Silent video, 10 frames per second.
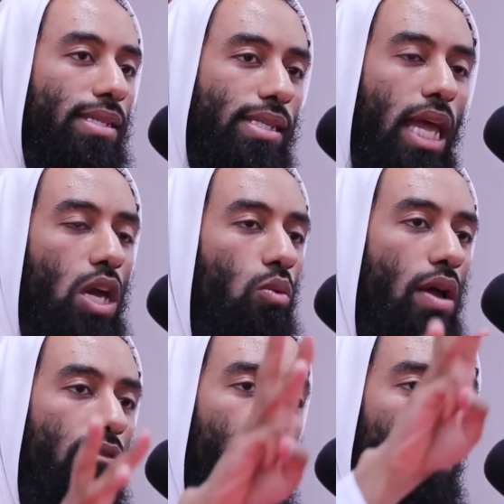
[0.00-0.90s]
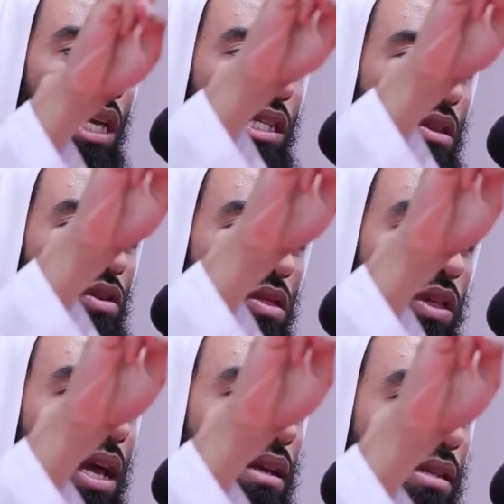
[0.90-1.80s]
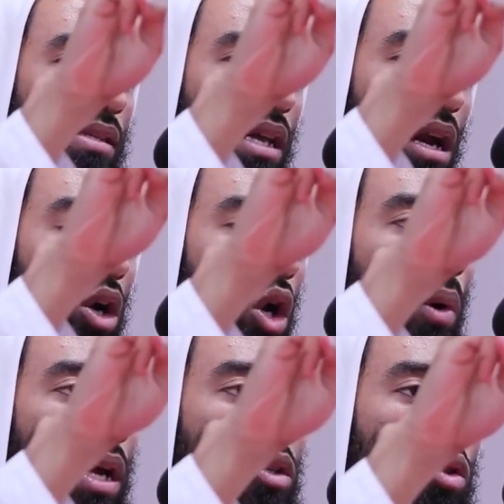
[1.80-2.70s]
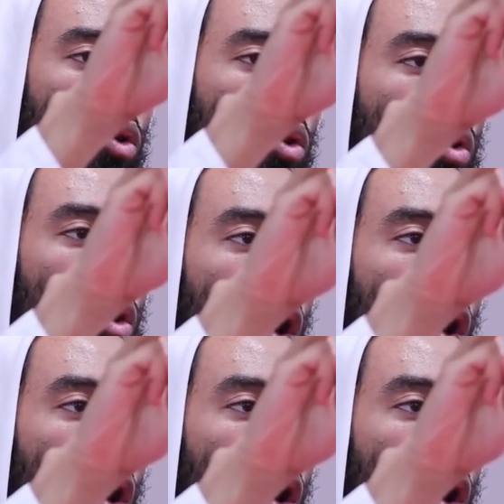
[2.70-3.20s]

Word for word: Stay away from these three things that are going to